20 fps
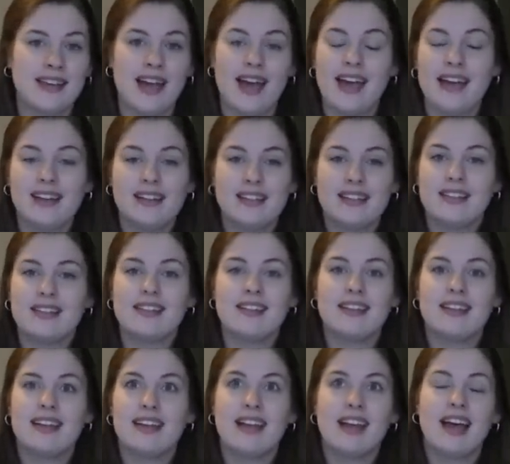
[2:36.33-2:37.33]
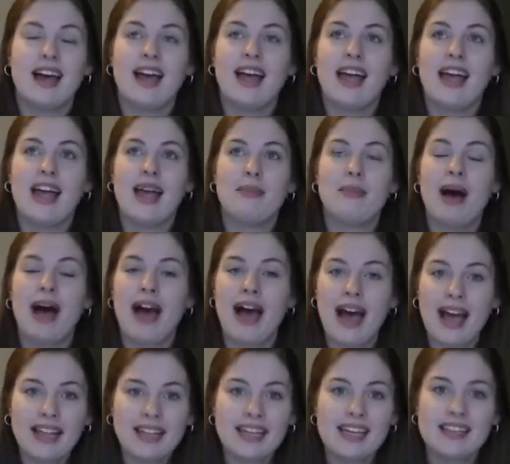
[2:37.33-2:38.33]
I am
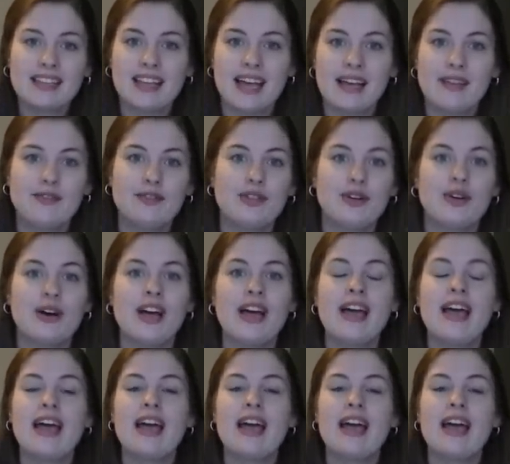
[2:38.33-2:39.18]
highly unlikely